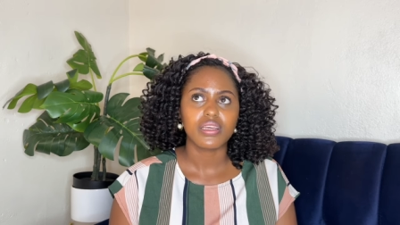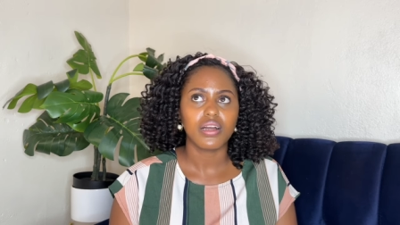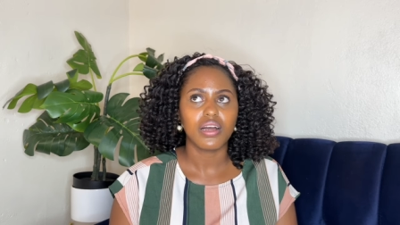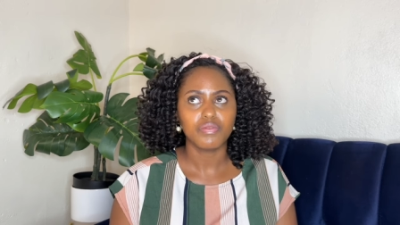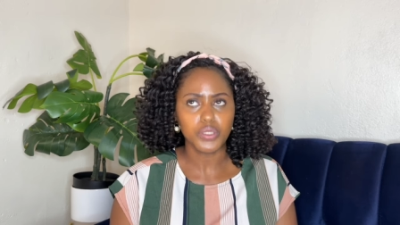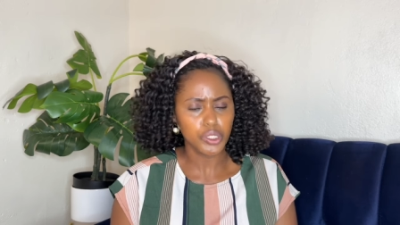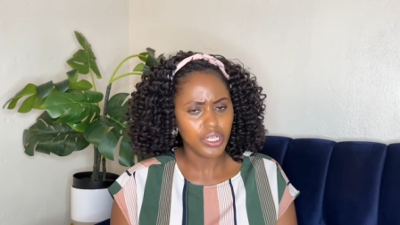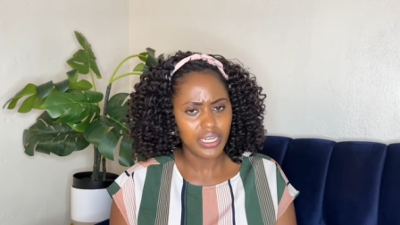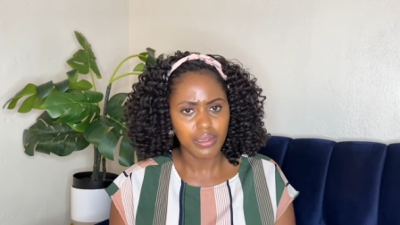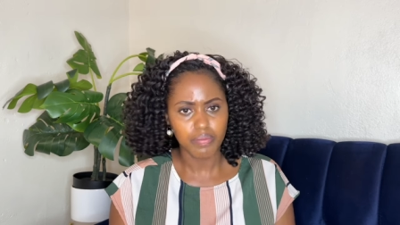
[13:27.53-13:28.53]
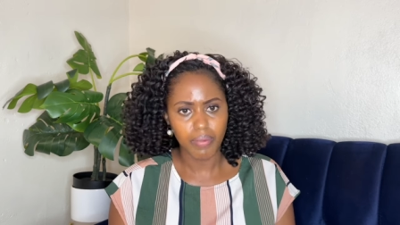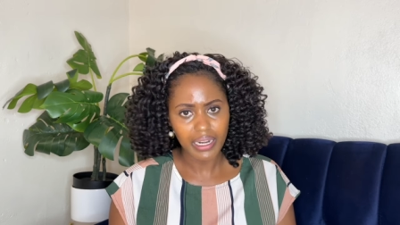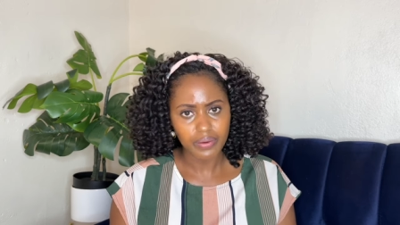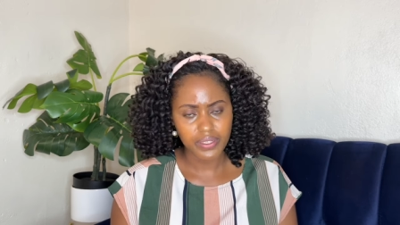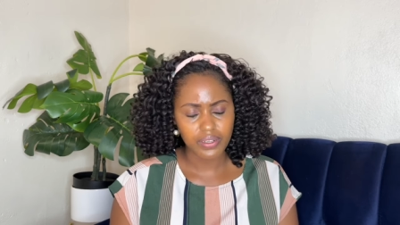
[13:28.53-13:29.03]
Unfortunately, Mali
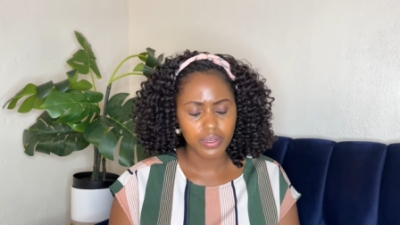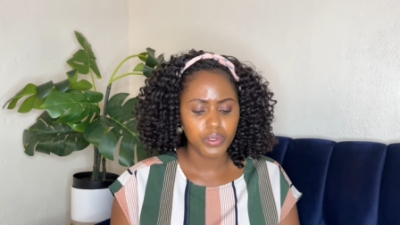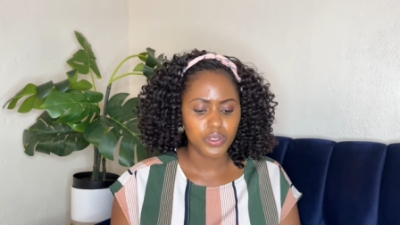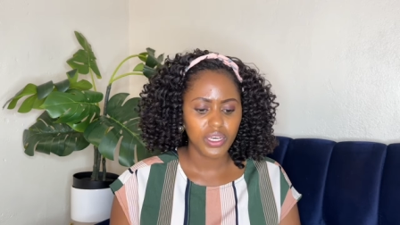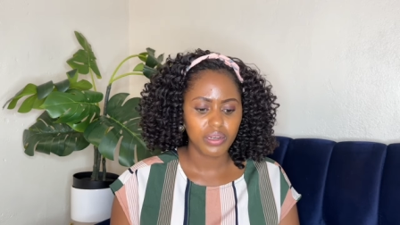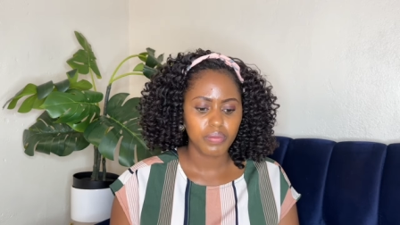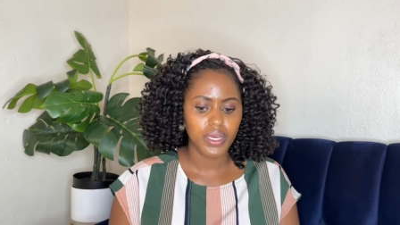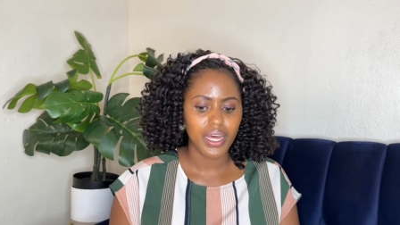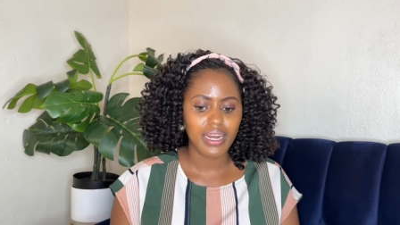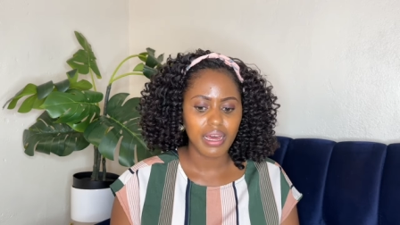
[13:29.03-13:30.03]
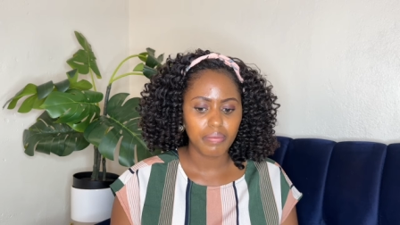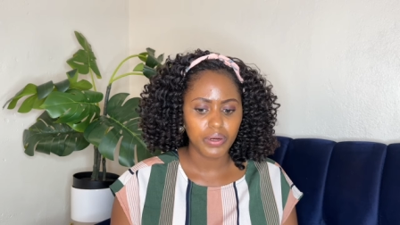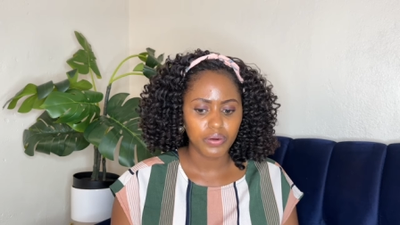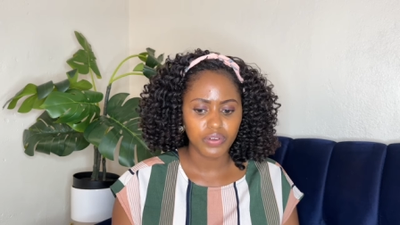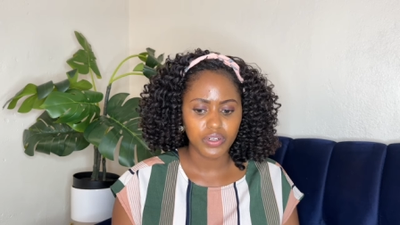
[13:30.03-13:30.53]
was not able to get me a number
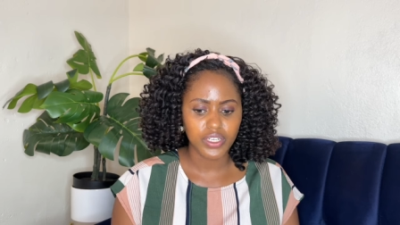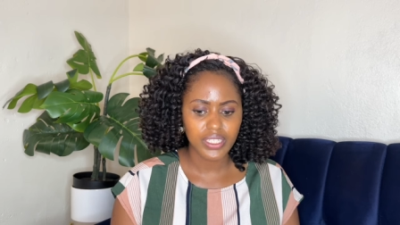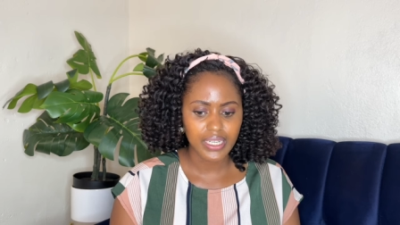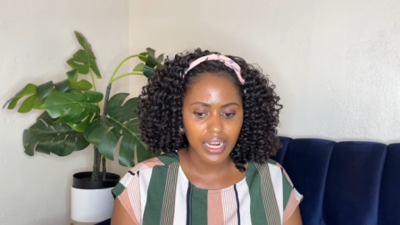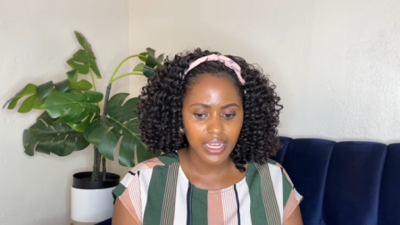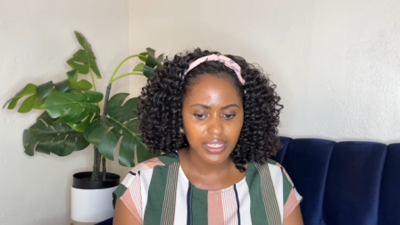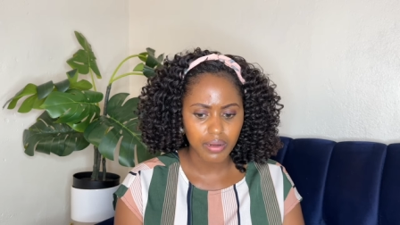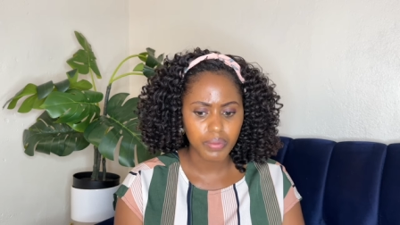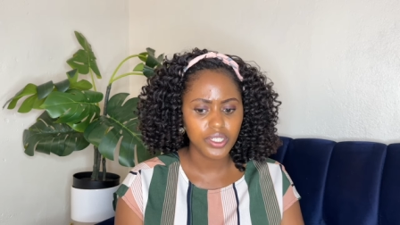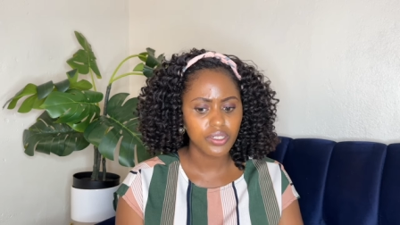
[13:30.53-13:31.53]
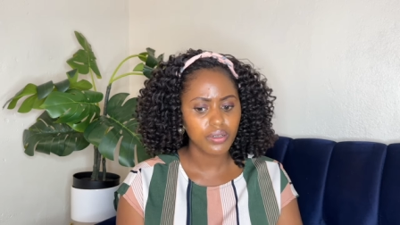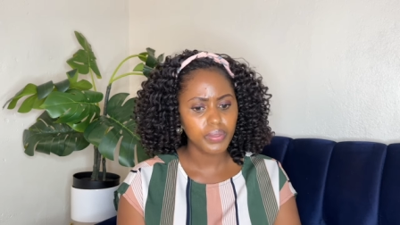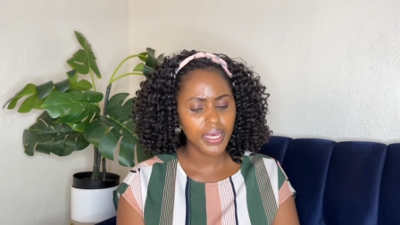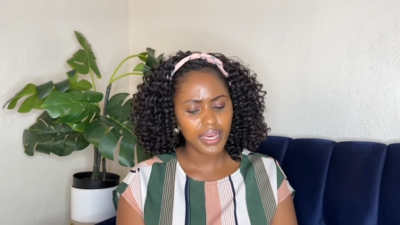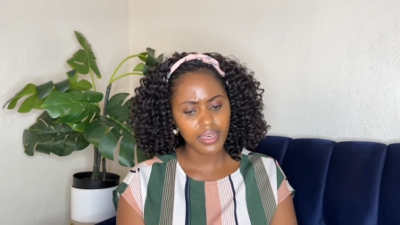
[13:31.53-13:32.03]
of a Christian counselor, but she told me,
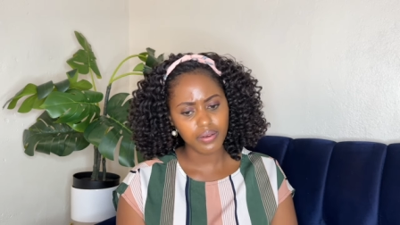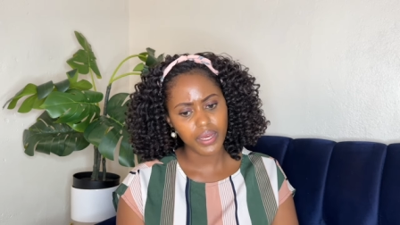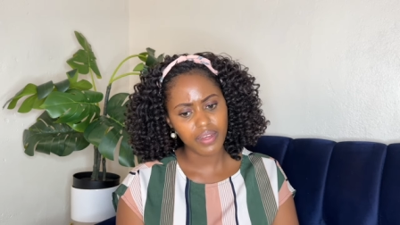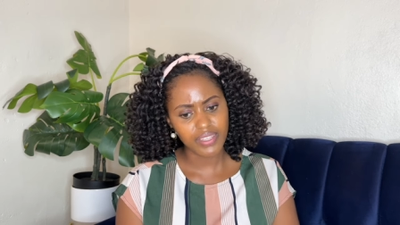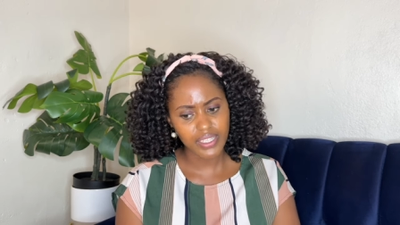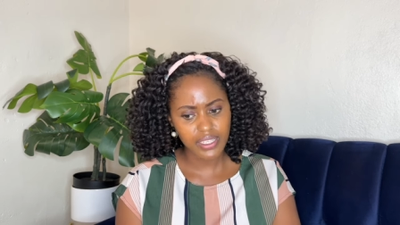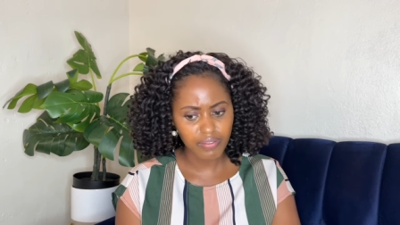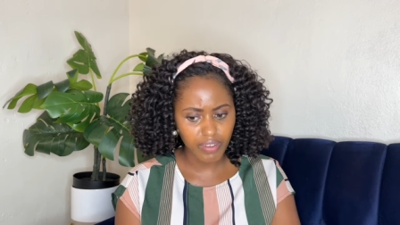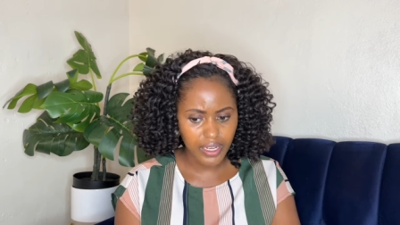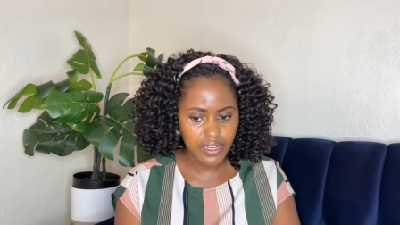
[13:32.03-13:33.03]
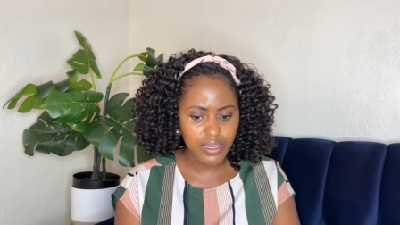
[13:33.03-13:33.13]
hey, we have this event.